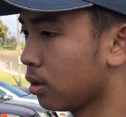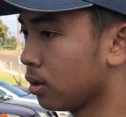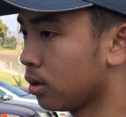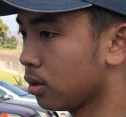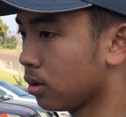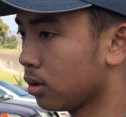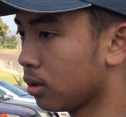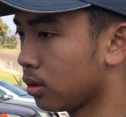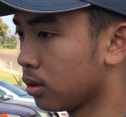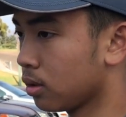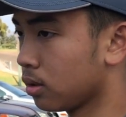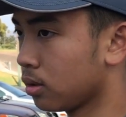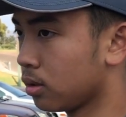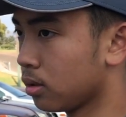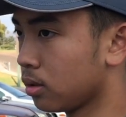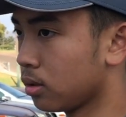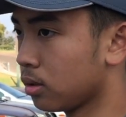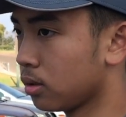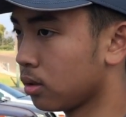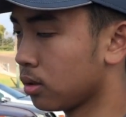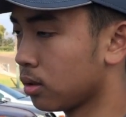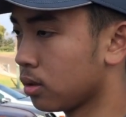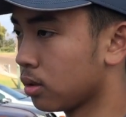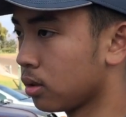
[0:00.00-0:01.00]

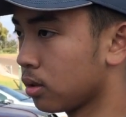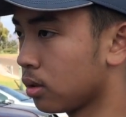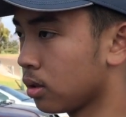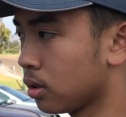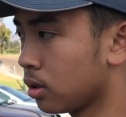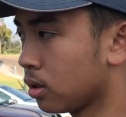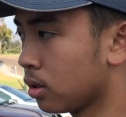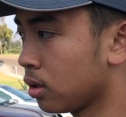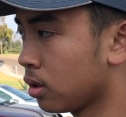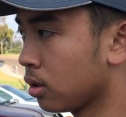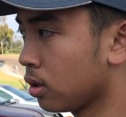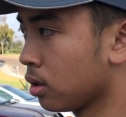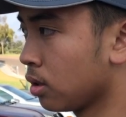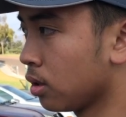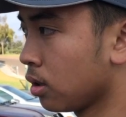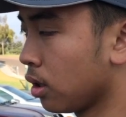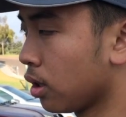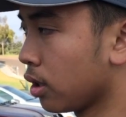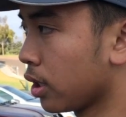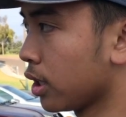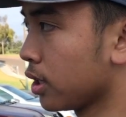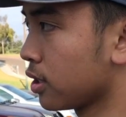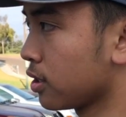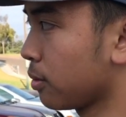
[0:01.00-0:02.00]
the baseball back? field.
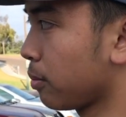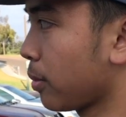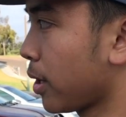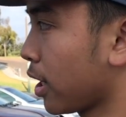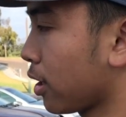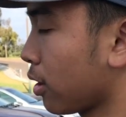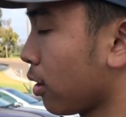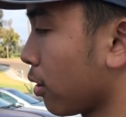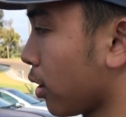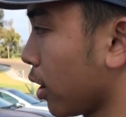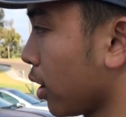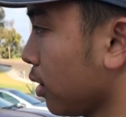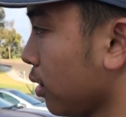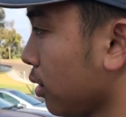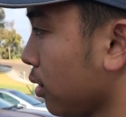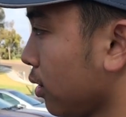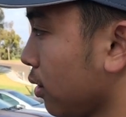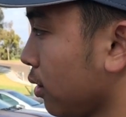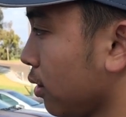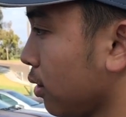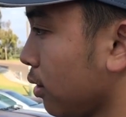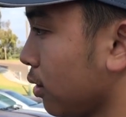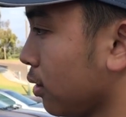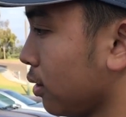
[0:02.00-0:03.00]
Oh, there's the back. Okay.
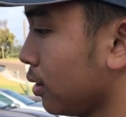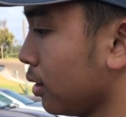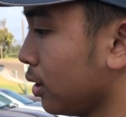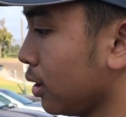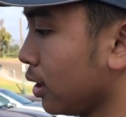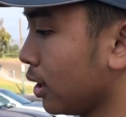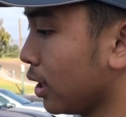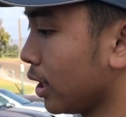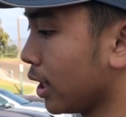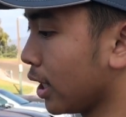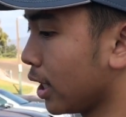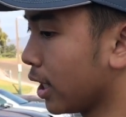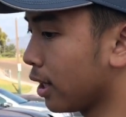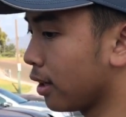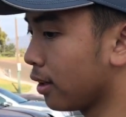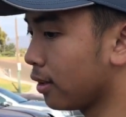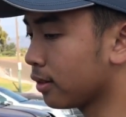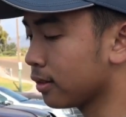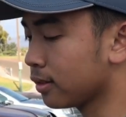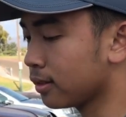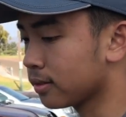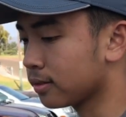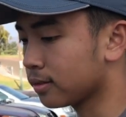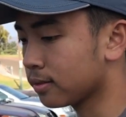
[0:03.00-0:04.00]
Yeah, the back. yeah.
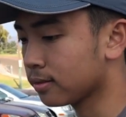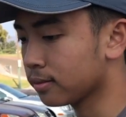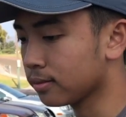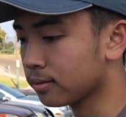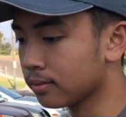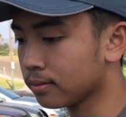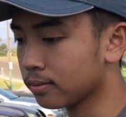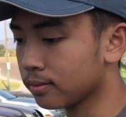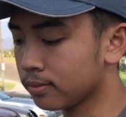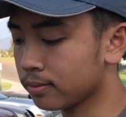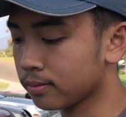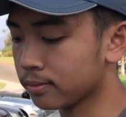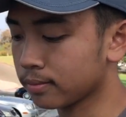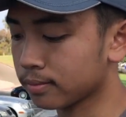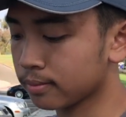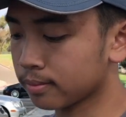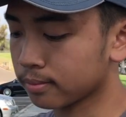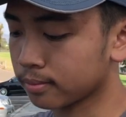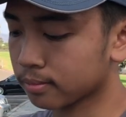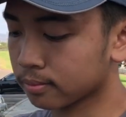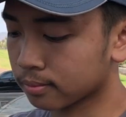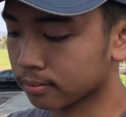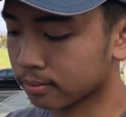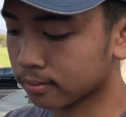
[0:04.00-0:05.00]

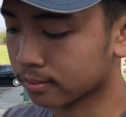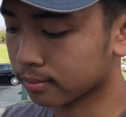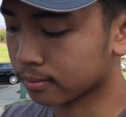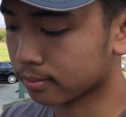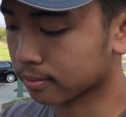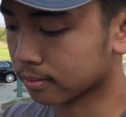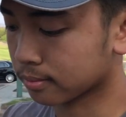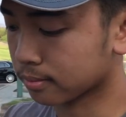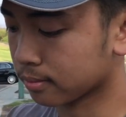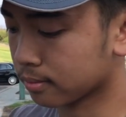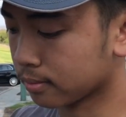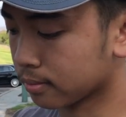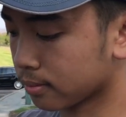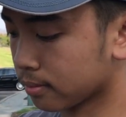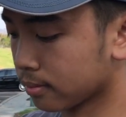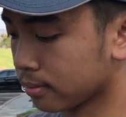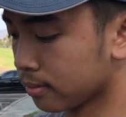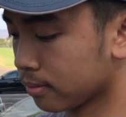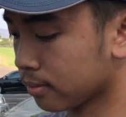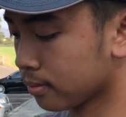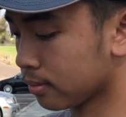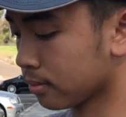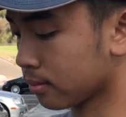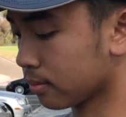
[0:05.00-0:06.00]
baseball
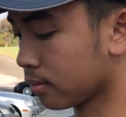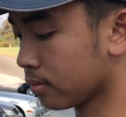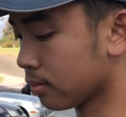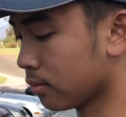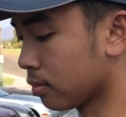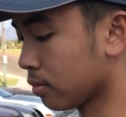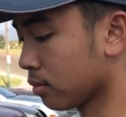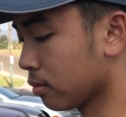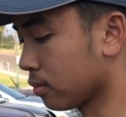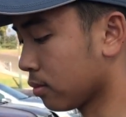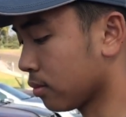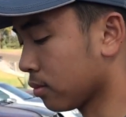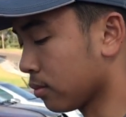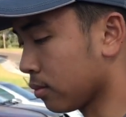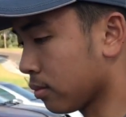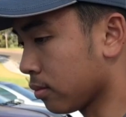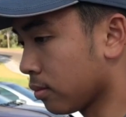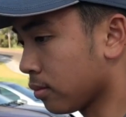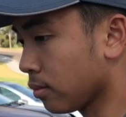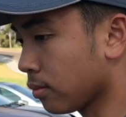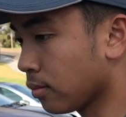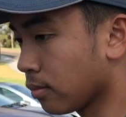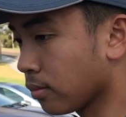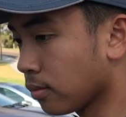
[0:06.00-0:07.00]
field.
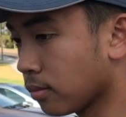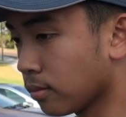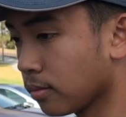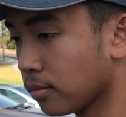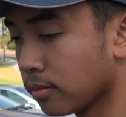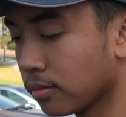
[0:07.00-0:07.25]
okay.